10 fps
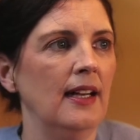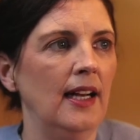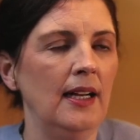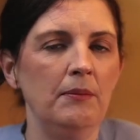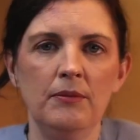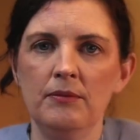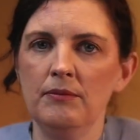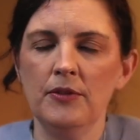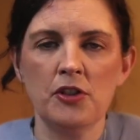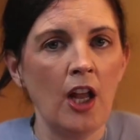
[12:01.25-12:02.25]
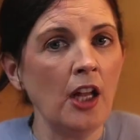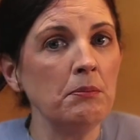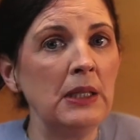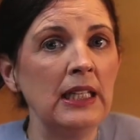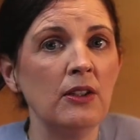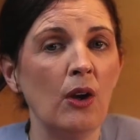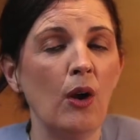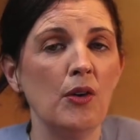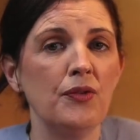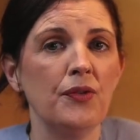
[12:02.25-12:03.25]
There's a lot made
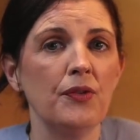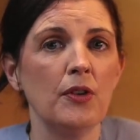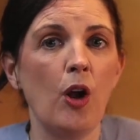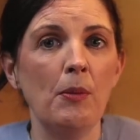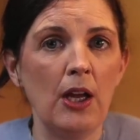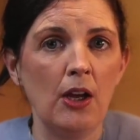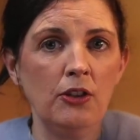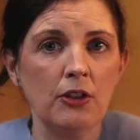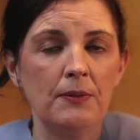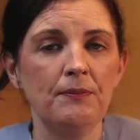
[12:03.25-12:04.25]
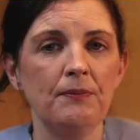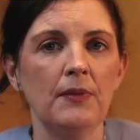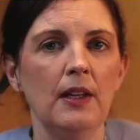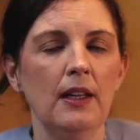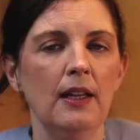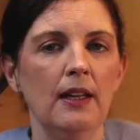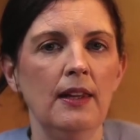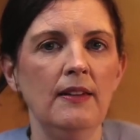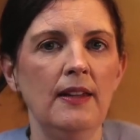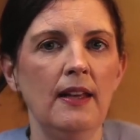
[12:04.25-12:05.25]
of coming out
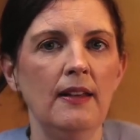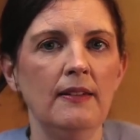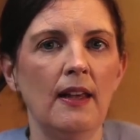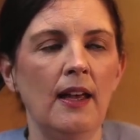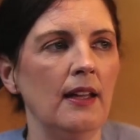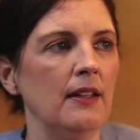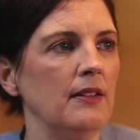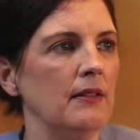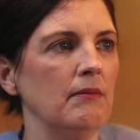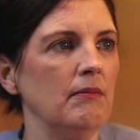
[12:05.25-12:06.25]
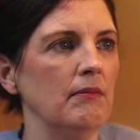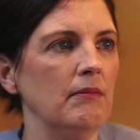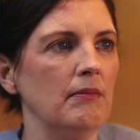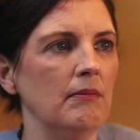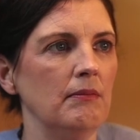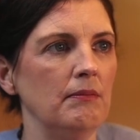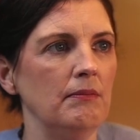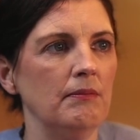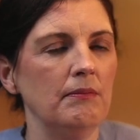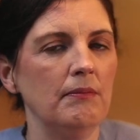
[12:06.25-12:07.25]
these days, and
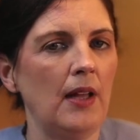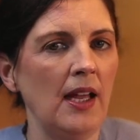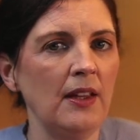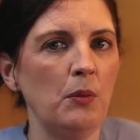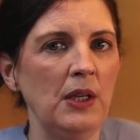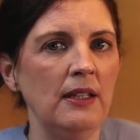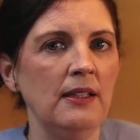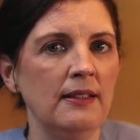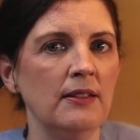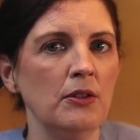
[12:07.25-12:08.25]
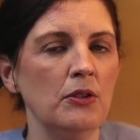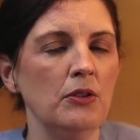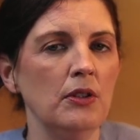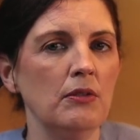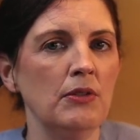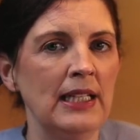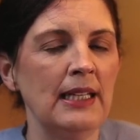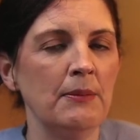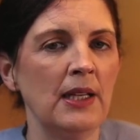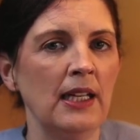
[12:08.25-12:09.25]
I think we need to
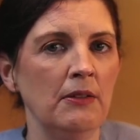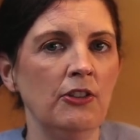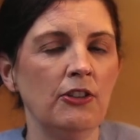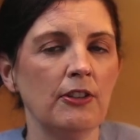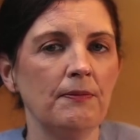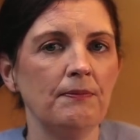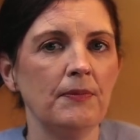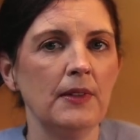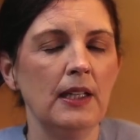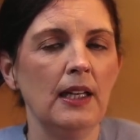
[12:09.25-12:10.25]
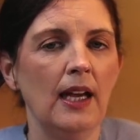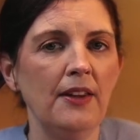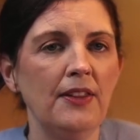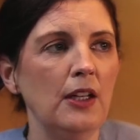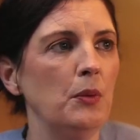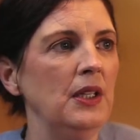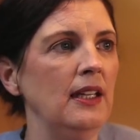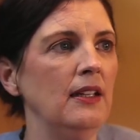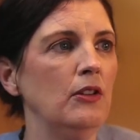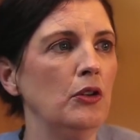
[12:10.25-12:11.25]
reclaim the language. I think we
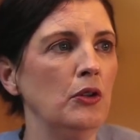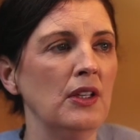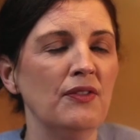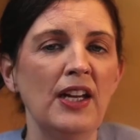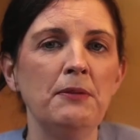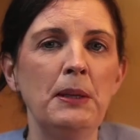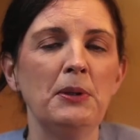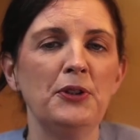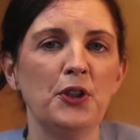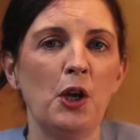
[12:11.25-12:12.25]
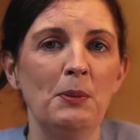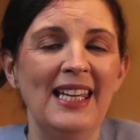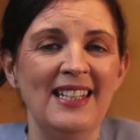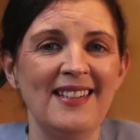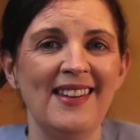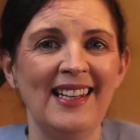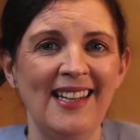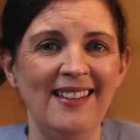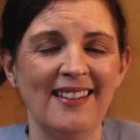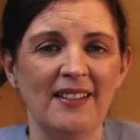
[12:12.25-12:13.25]
need to invite people to come into the
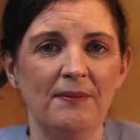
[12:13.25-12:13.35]
light.